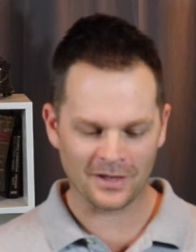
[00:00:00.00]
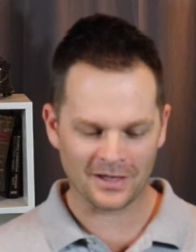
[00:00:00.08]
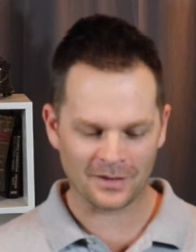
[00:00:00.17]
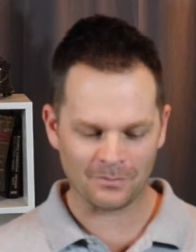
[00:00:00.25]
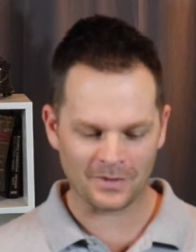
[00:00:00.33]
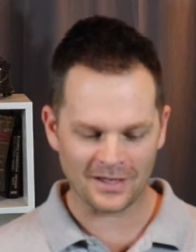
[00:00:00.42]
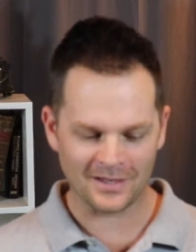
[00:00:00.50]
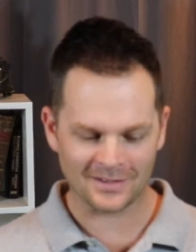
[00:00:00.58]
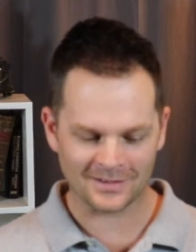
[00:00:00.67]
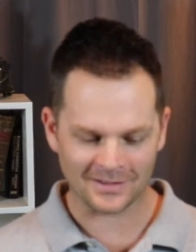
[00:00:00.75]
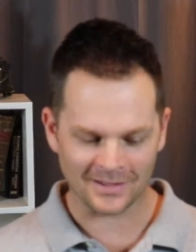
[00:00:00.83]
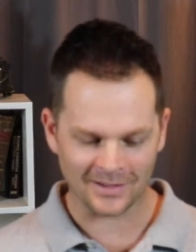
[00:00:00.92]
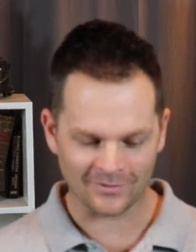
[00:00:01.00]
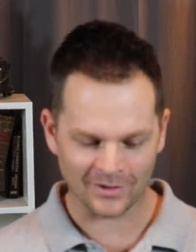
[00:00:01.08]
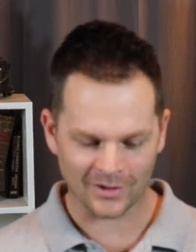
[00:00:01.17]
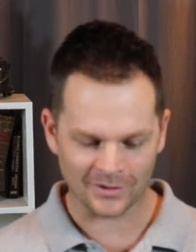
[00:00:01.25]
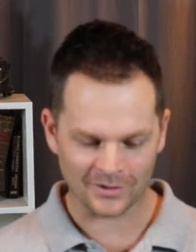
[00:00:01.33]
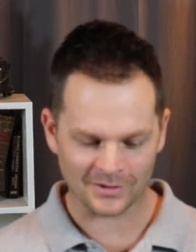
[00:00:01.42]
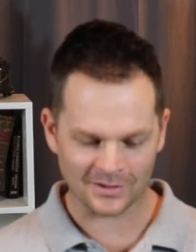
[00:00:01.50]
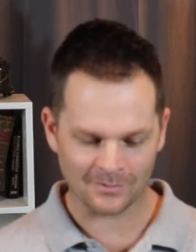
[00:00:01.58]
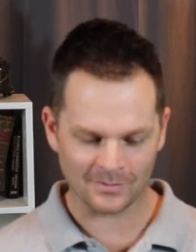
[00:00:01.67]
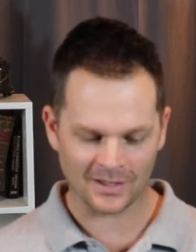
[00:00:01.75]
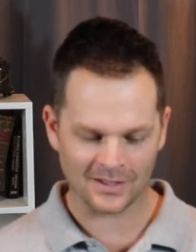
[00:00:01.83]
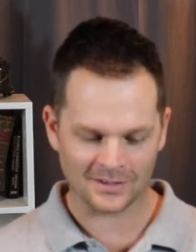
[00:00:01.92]
can be deceived under
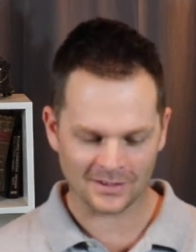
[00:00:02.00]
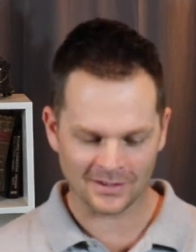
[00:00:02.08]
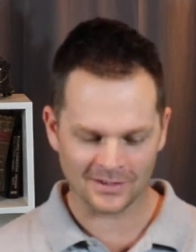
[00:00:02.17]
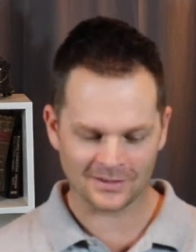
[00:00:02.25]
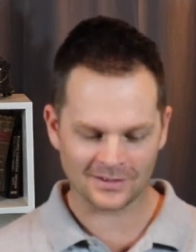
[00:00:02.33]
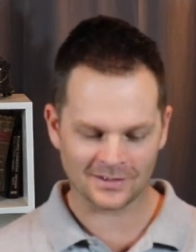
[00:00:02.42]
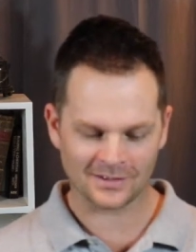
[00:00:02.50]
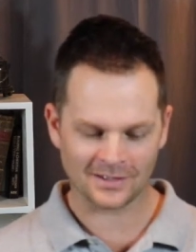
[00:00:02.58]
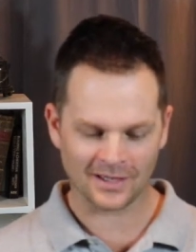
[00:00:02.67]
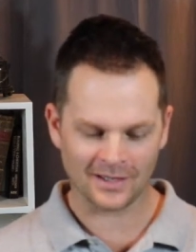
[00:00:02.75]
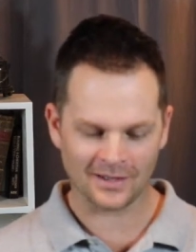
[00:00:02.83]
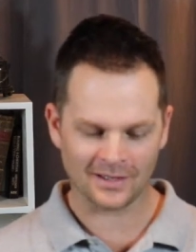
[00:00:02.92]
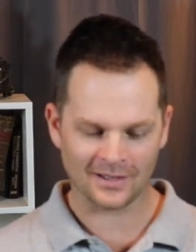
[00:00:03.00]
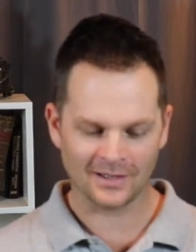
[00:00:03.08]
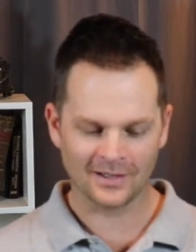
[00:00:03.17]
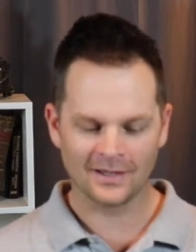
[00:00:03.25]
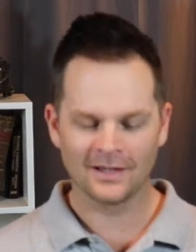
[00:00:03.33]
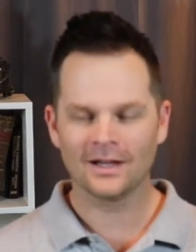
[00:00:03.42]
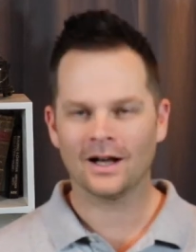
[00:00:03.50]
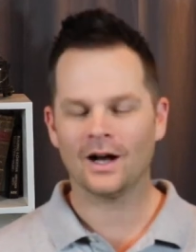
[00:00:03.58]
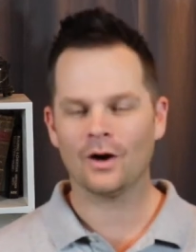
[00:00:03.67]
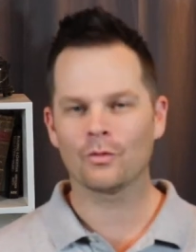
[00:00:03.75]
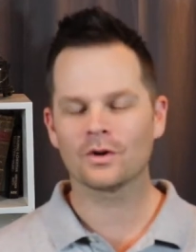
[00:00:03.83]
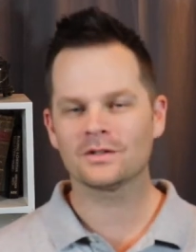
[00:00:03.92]
temptation is to say that
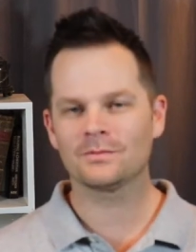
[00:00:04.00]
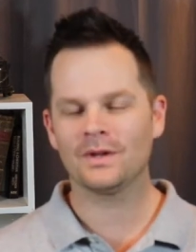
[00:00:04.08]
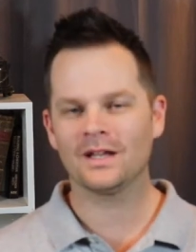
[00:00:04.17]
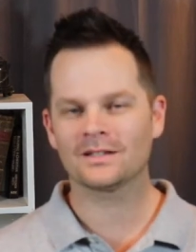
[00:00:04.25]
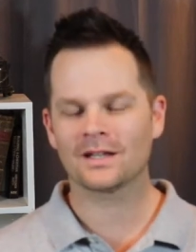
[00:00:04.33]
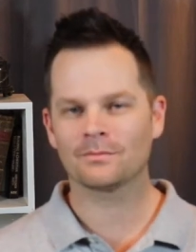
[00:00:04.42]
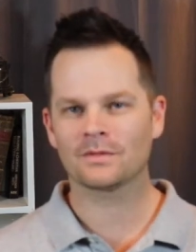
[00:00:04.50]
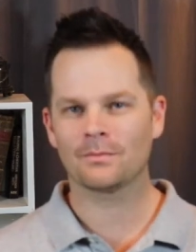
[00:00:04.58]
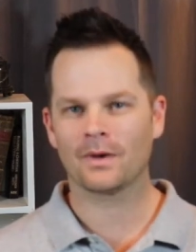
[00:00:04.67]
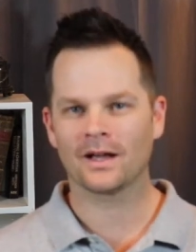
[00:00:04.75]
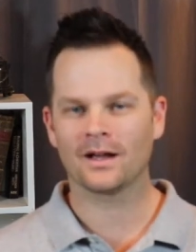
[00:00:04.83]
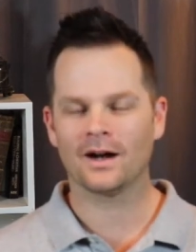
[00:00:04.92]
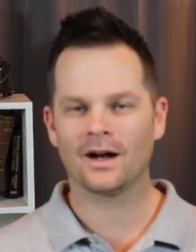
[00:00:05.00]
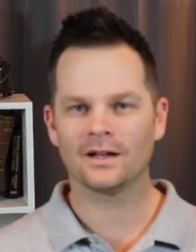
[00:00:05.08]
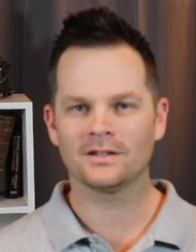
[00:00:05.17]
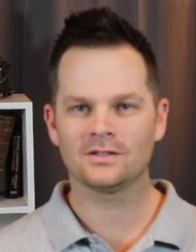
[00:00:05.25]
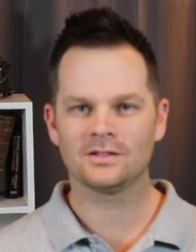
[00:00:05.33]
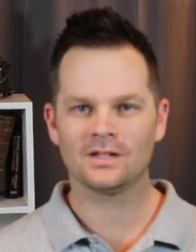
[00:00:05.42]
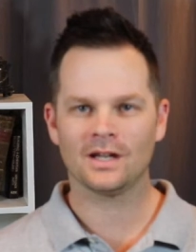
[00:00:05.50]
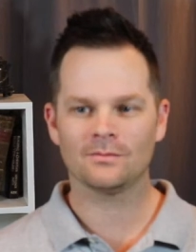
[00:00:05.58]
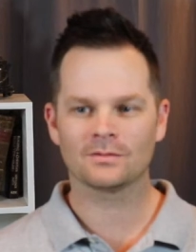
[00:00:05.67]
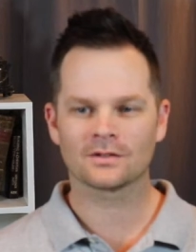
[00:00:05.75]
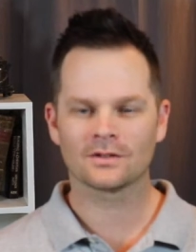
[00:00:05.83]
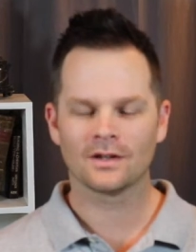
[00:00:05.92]
we're being tempted by God.
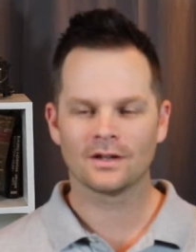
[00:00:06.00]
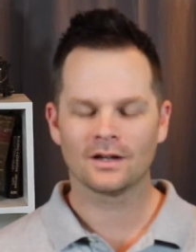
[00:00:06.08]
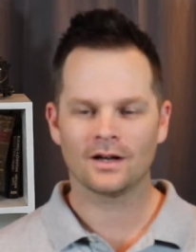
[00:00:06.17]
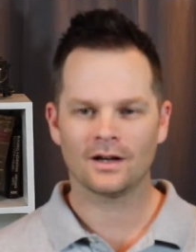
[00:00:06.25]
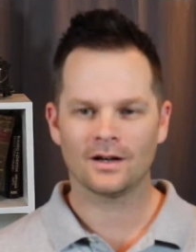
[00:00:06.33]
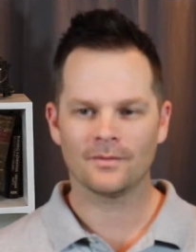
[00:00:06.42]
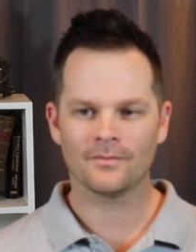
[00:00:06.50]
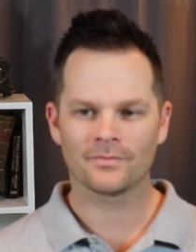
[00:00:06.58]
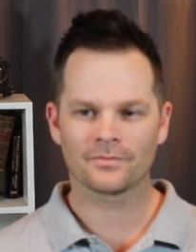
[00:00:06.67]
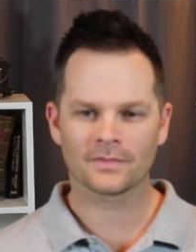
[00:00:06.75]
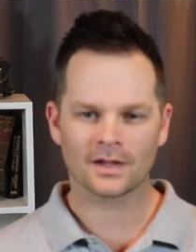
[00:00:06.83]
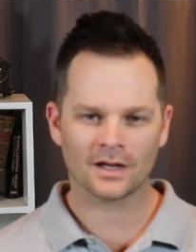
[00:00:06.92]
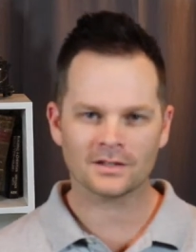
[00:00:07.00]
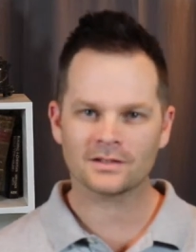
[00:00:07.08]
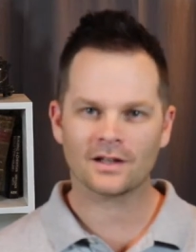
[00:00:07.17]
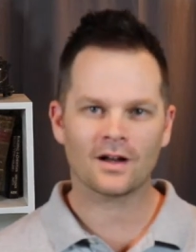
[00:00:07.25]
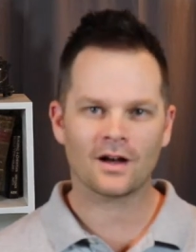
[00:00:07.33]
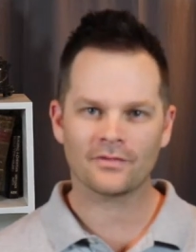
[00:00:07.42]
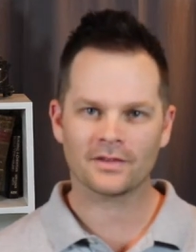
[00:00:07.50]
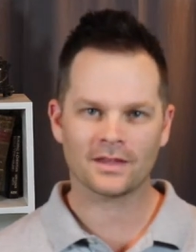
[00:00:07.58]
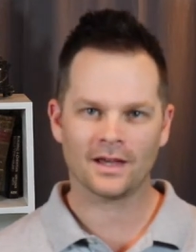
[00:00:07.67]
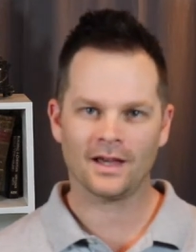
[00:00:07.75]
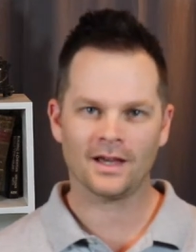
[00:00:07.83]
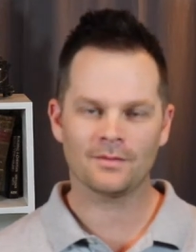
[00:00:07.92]
James cuts that off at the
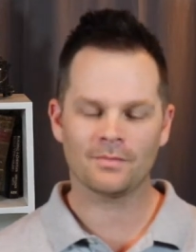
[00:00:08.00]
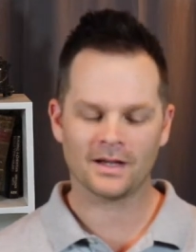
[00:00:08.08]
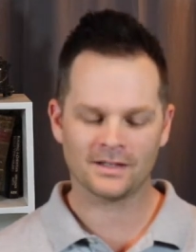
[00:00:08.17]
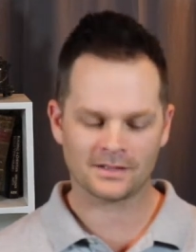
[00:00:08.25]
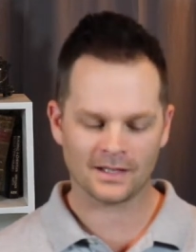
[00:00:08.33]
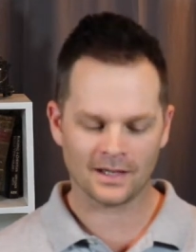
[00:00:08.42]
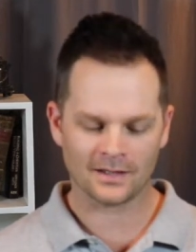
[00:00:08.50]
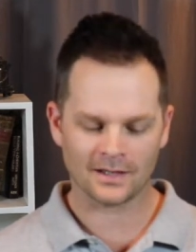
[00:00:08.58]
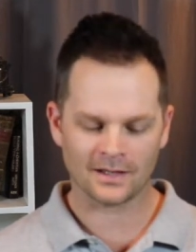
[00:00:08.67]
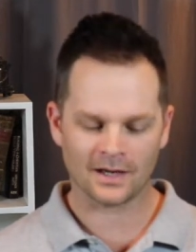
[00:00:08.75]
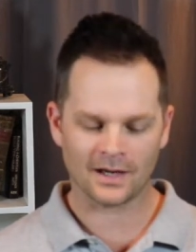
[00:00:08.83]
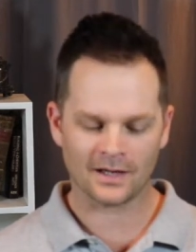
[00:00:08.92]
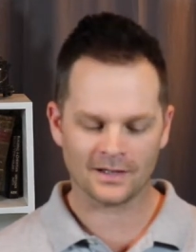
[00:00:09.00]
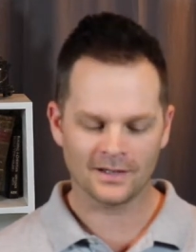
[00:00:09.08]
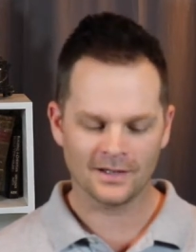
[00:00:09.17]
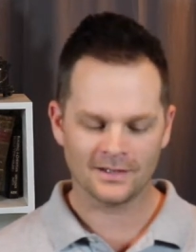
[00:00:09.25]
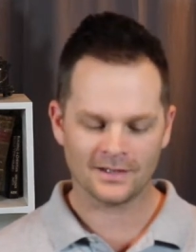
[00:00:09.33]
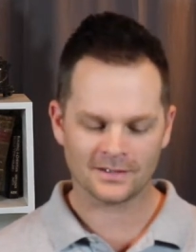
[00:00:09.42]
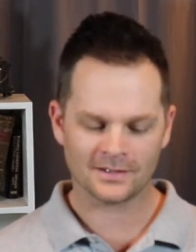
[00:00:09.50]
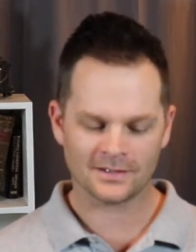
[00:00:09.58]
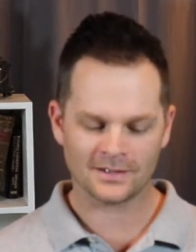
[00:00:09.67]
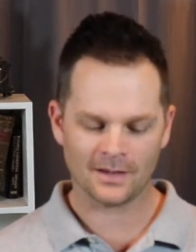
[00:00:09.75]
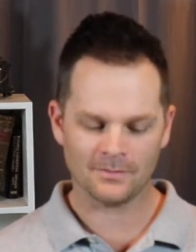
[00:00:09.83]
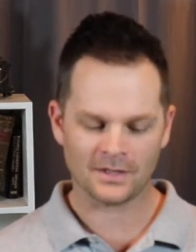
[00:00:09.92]
head by saying that God doesn't
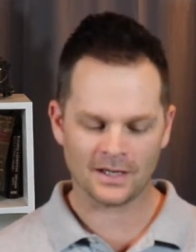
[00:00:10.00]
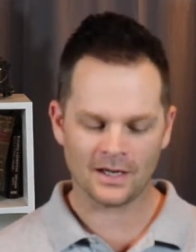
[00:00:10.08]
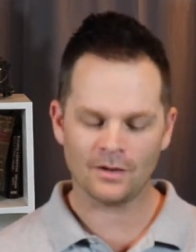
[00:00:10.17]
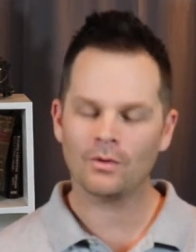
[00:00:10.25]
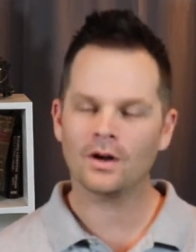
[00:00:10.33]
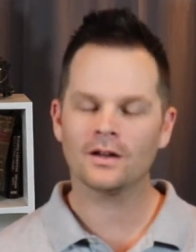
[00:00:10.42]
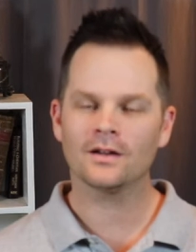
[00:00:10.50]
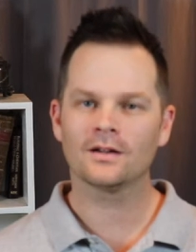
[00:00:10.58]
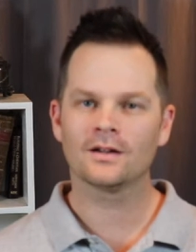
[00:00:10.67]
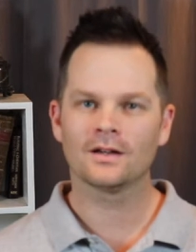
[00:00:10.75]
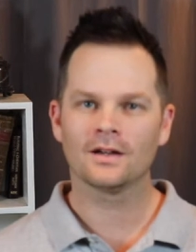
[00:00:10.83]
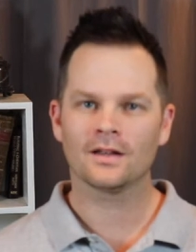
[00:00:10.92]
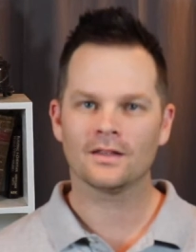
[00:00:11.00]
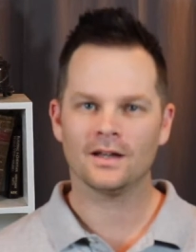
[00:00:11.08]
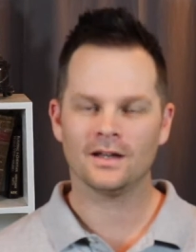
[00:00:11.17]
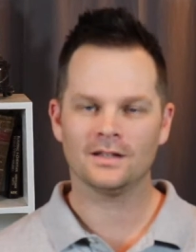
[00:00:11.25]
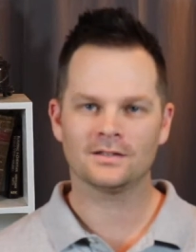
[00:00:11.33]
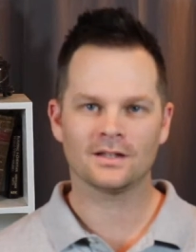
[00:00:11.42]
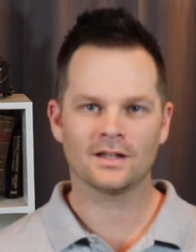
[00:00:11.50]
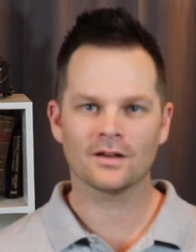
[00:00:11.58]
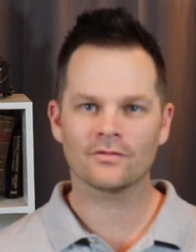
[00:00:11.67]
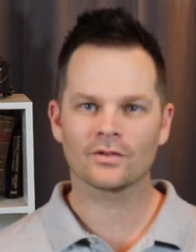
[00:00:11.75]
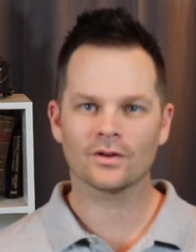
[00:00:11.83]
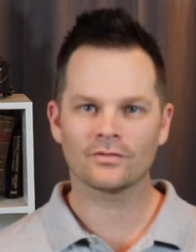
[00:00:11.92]
tempt anyone, that he's a
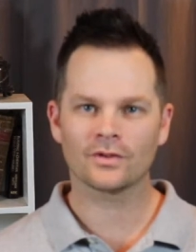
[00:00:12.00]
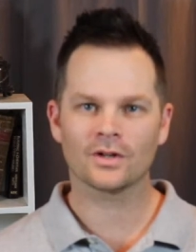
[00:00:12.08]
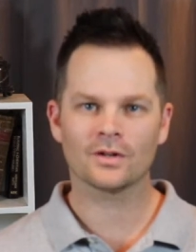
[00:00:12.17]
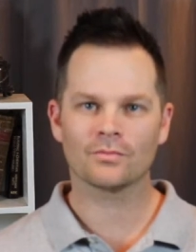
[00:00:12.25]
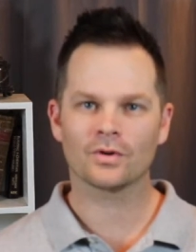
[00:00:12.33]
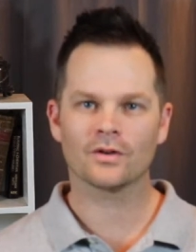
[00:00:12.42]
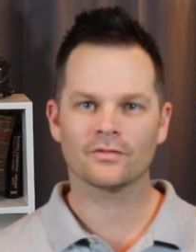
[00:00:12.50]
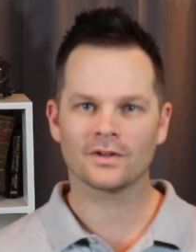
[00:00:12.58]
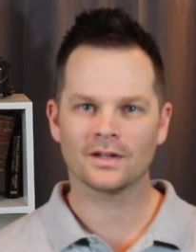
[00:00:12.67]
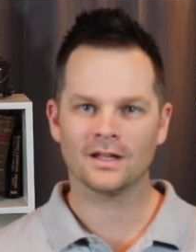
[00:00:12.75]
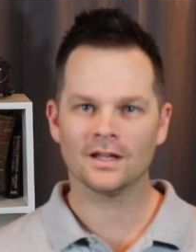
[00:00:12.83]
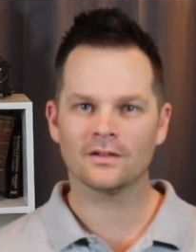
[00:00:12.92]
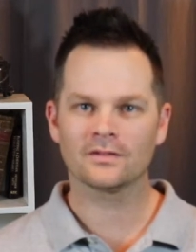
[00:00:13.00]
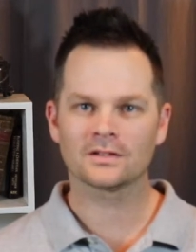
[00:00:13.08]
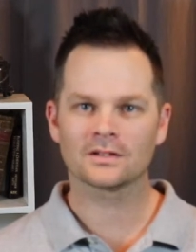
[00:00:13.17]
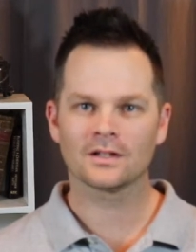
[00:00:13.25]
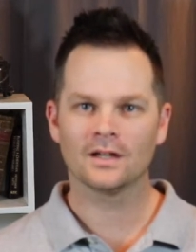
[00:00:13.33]
giver of good and perfect gifts.